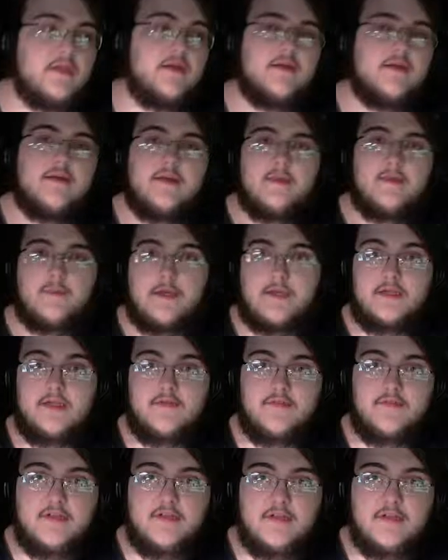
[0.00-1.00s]
Yeah, I
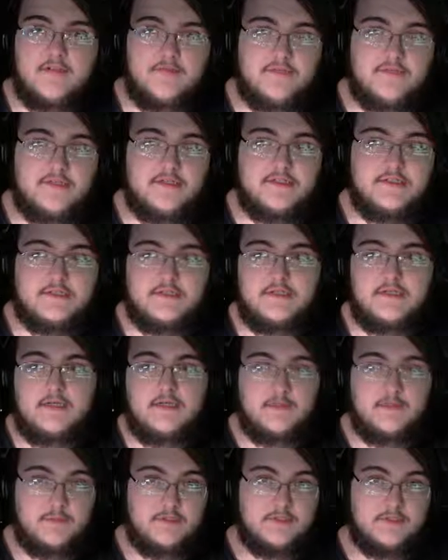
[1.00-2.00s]
gave it 8 V's,
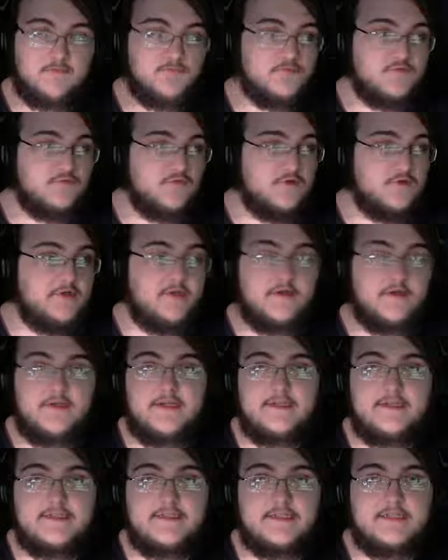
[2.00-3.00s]
but it really
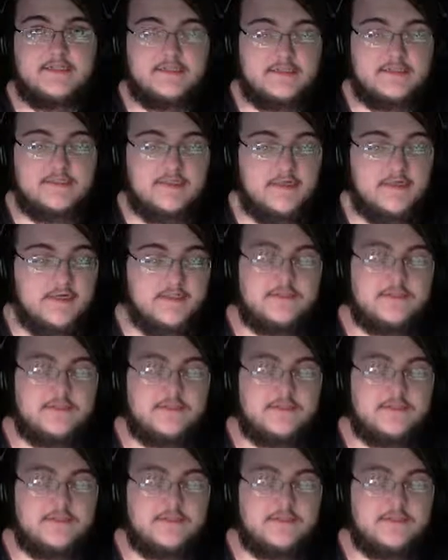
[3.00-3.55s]
only has 6.